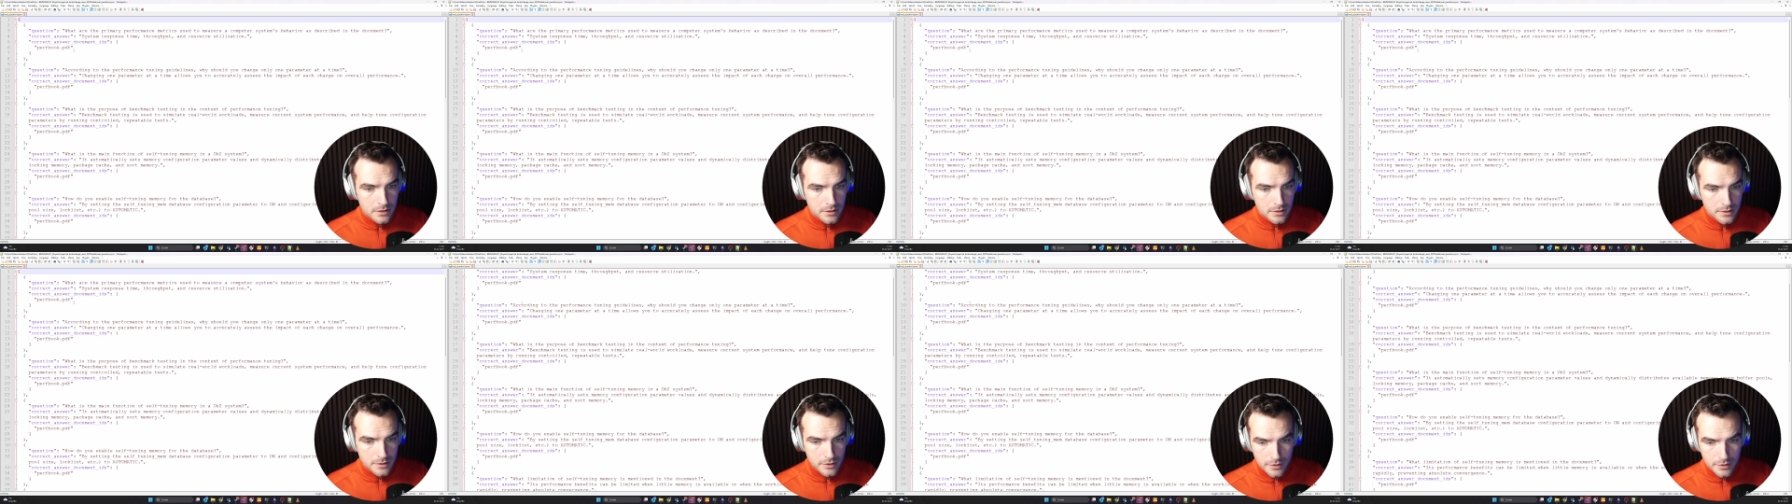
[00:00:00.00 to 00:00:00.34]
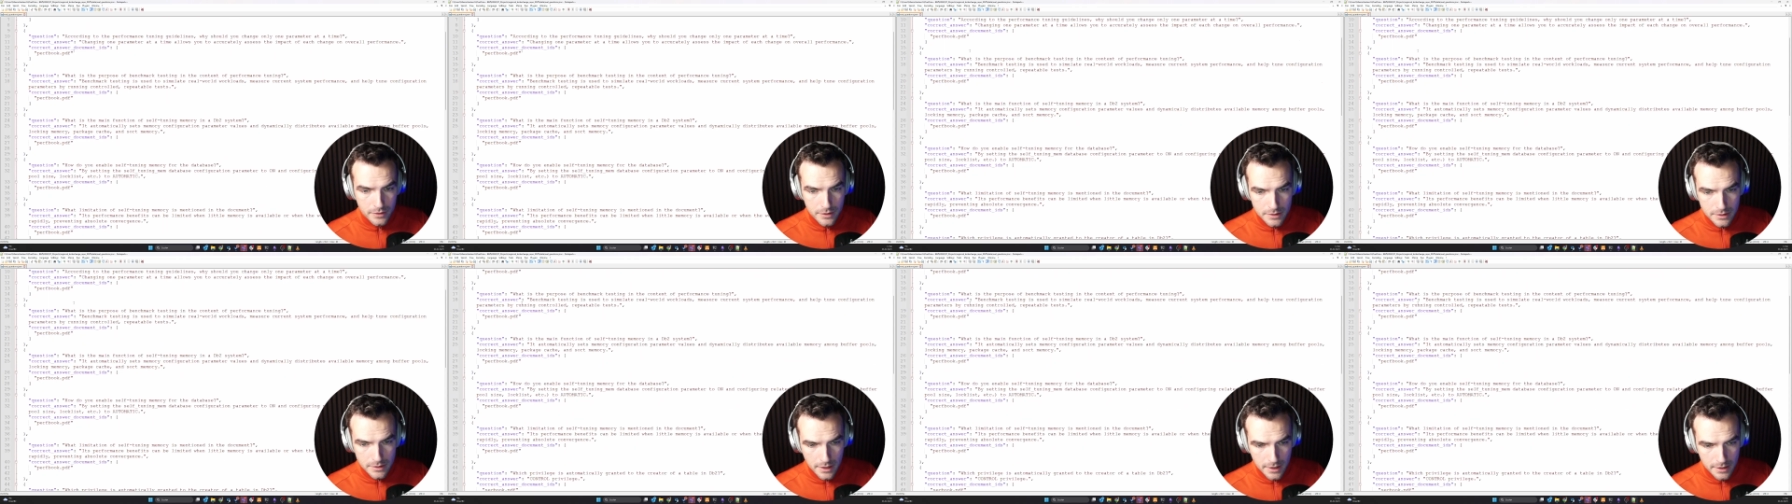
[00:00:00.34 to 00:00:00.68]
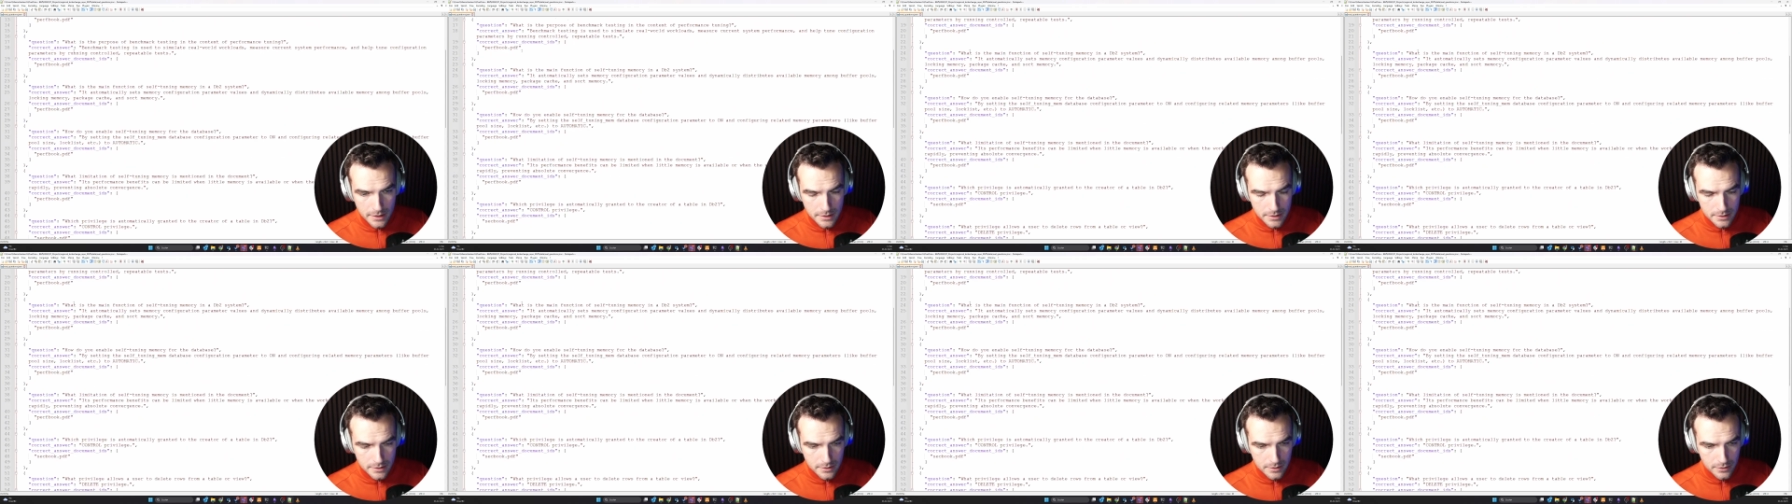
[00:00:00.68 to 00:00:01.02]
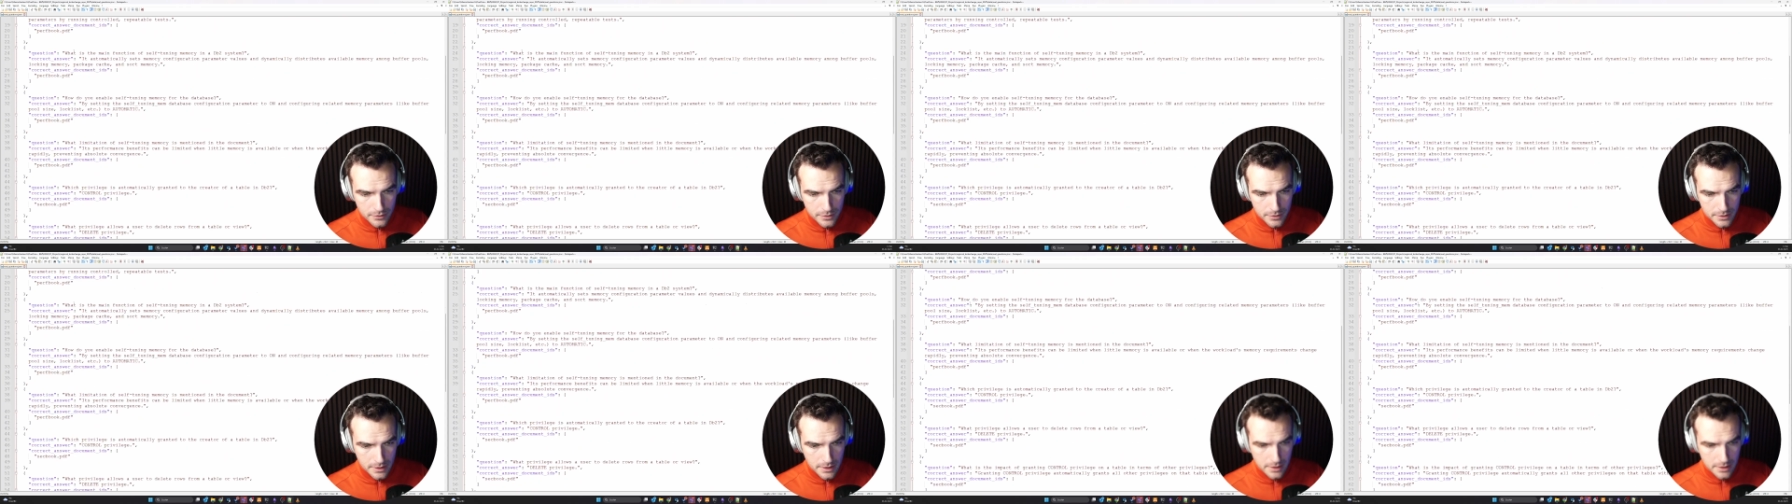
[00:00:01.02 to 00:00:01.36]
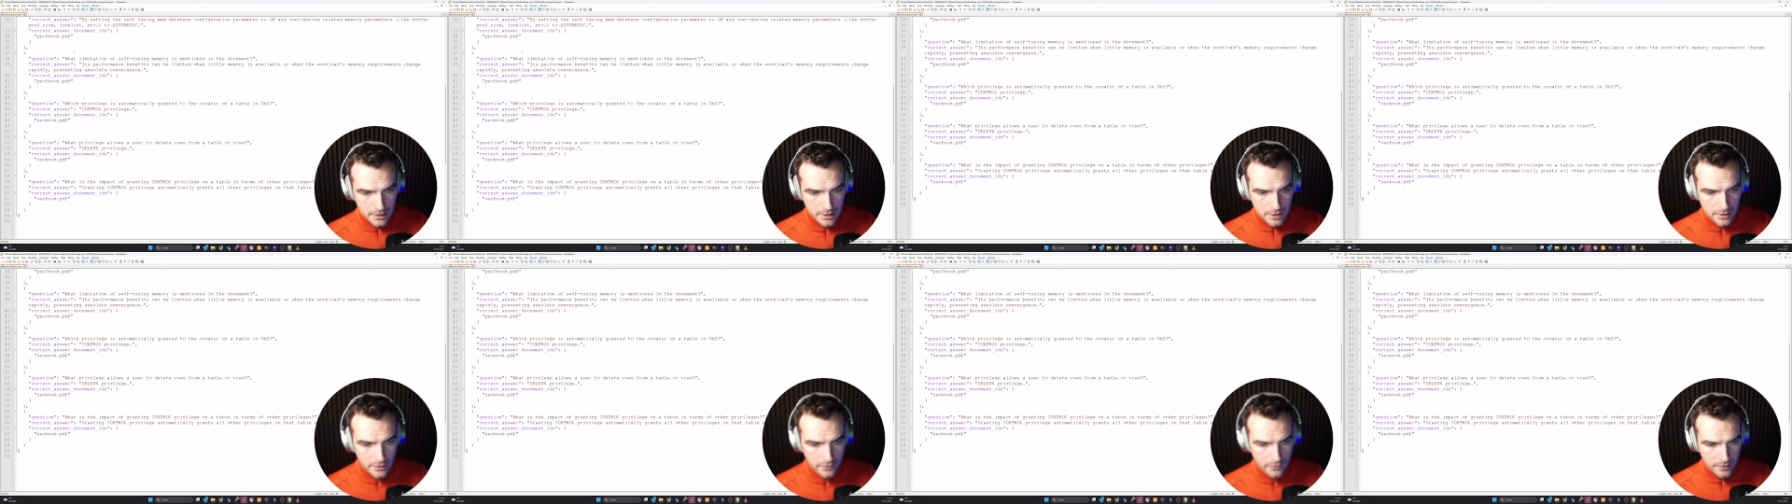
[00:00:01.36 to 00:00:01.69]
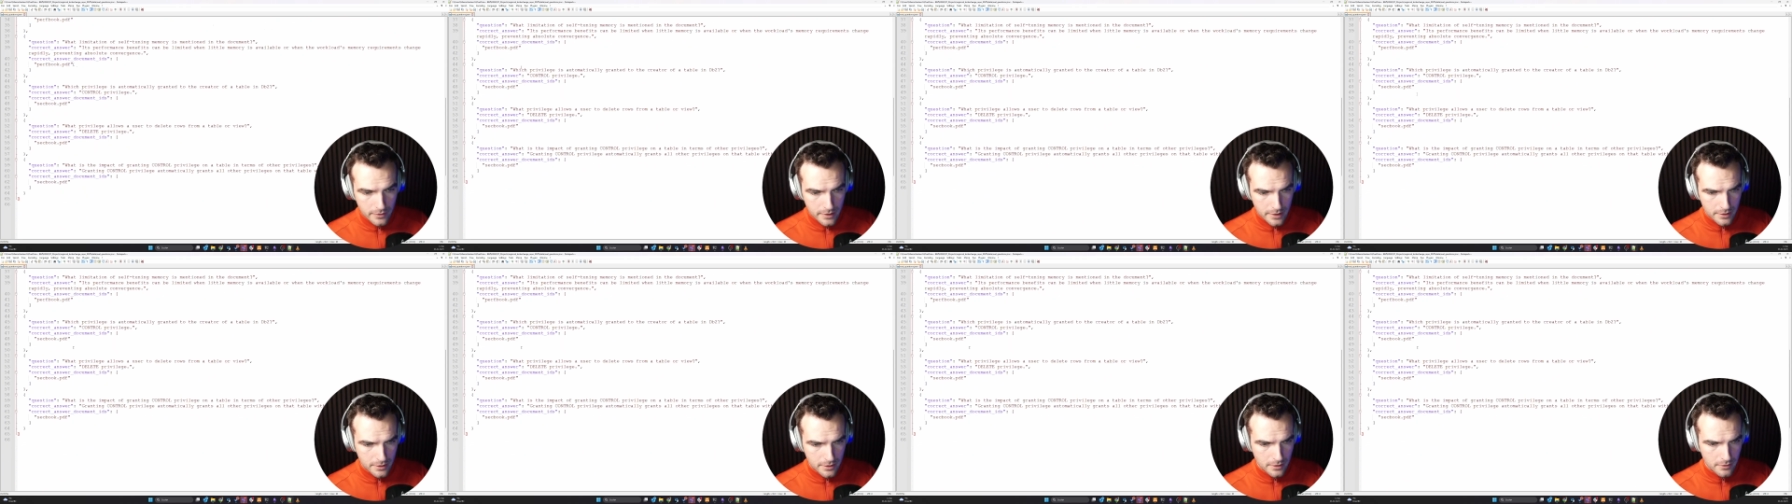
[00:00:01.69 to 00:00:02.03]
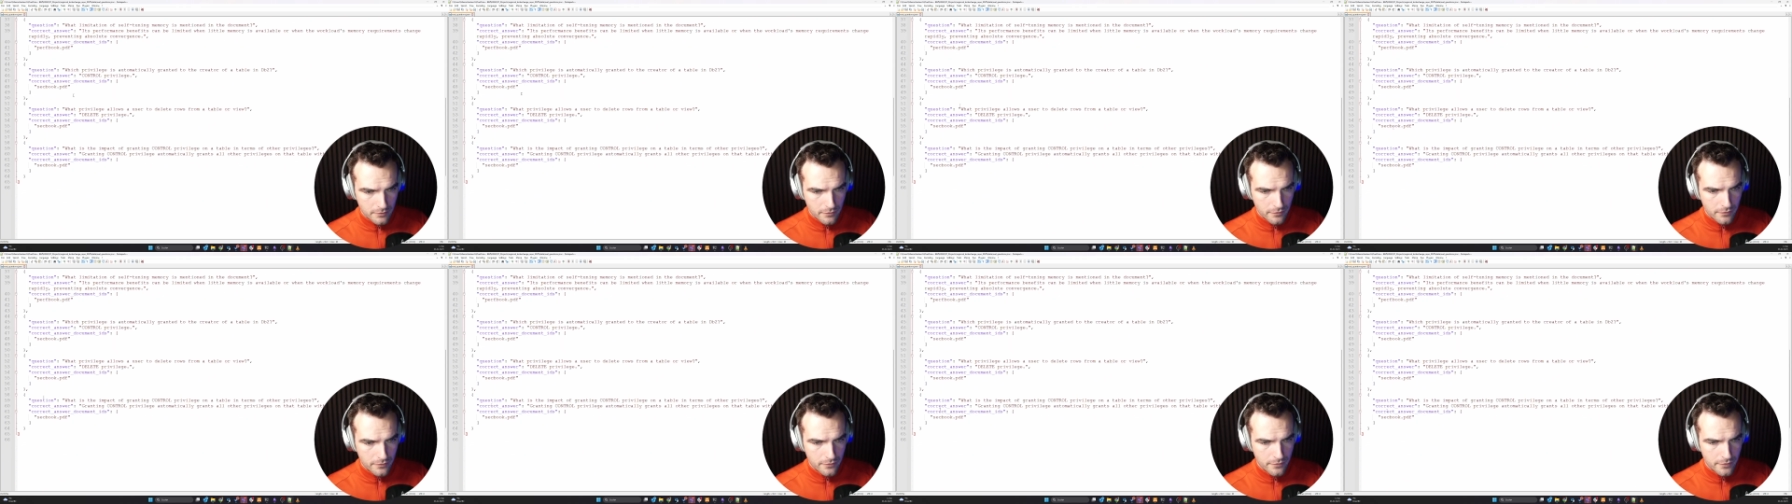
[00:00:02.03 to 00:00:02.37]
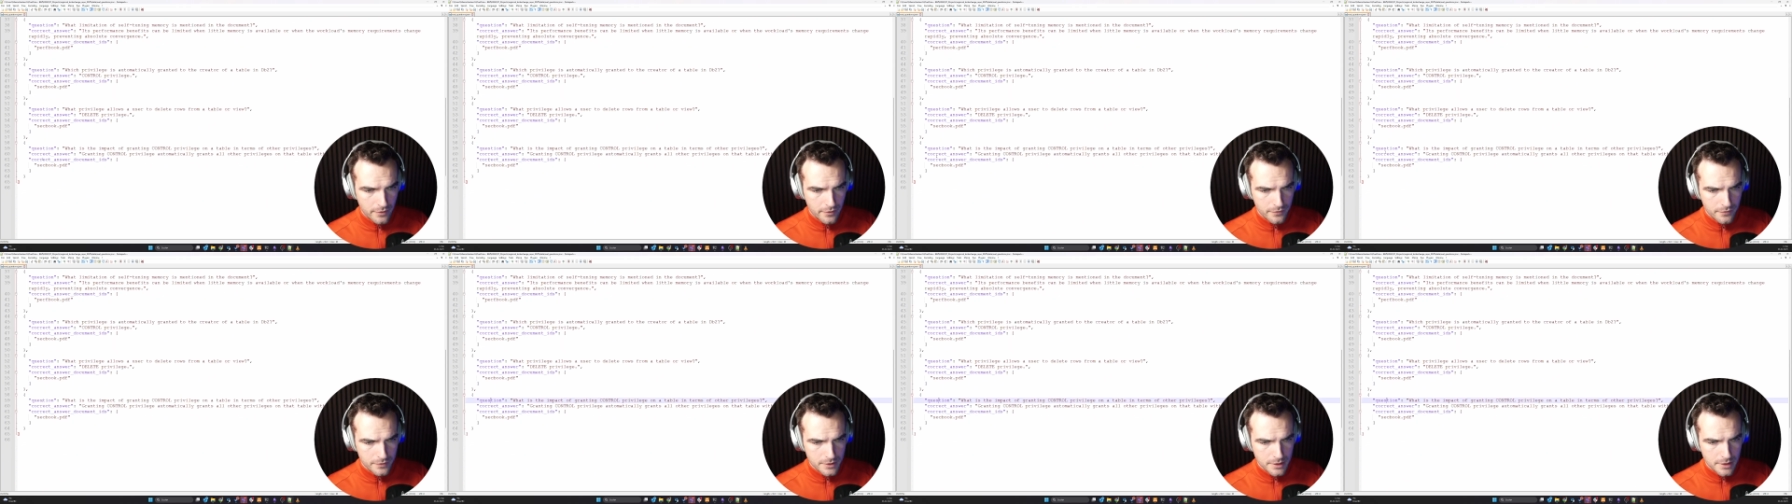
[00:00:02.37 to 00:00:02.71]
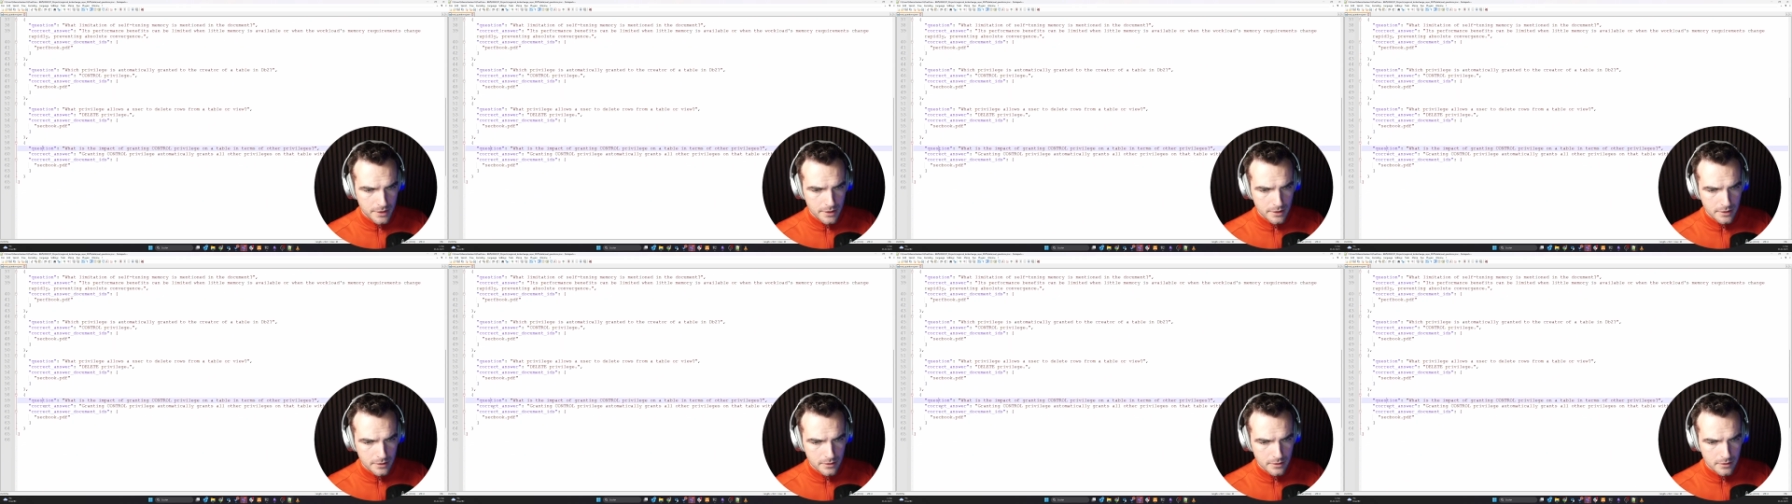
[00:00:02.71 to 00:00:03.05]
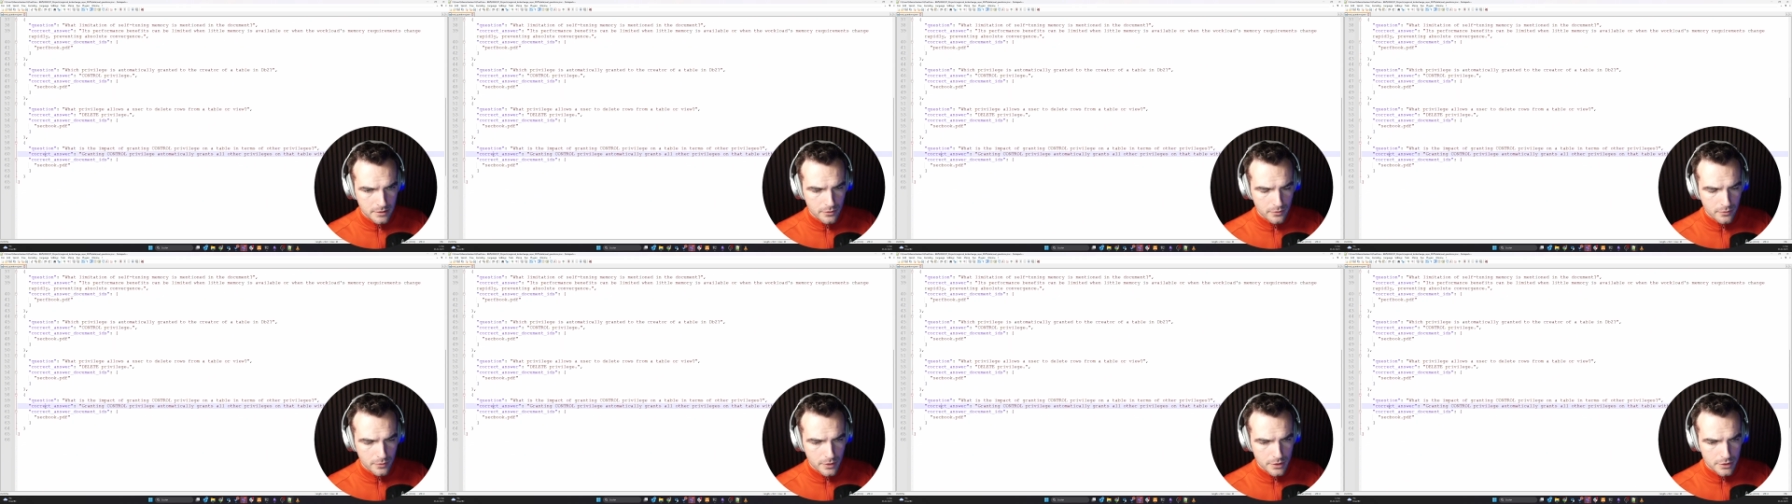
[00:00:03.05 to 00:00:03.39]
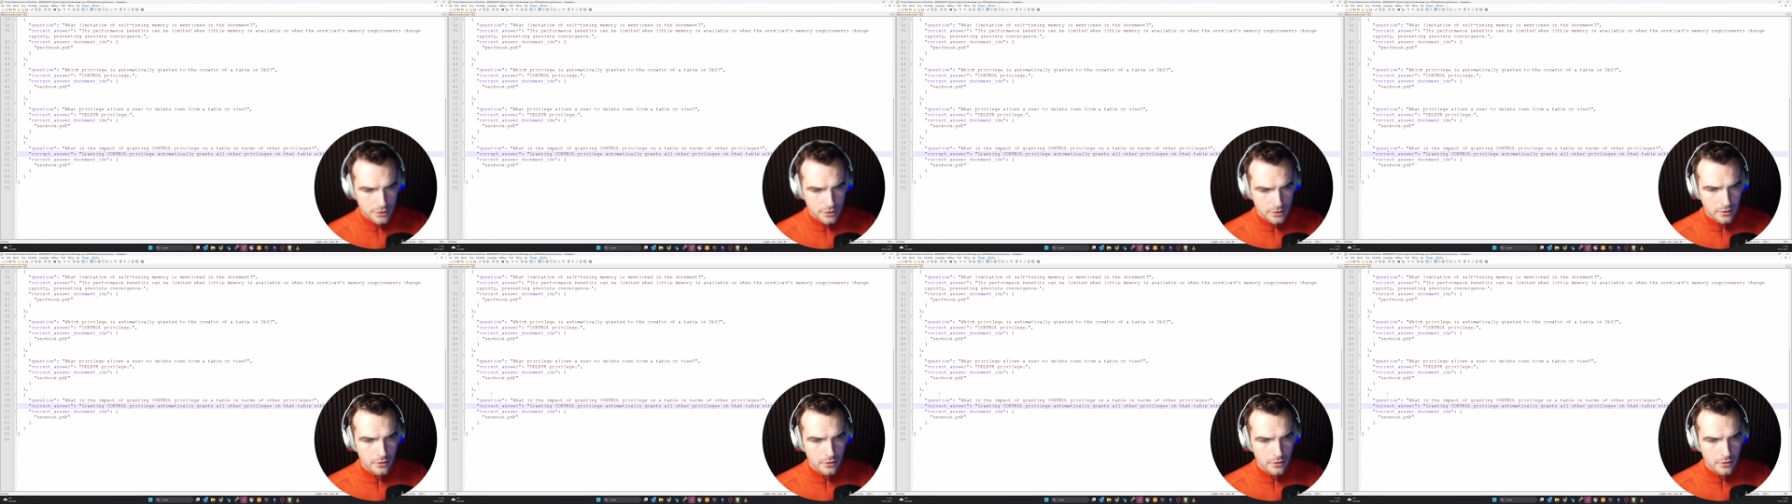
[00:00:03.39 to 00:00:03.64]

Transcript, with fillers: So in this case, those are, I think, 15 question.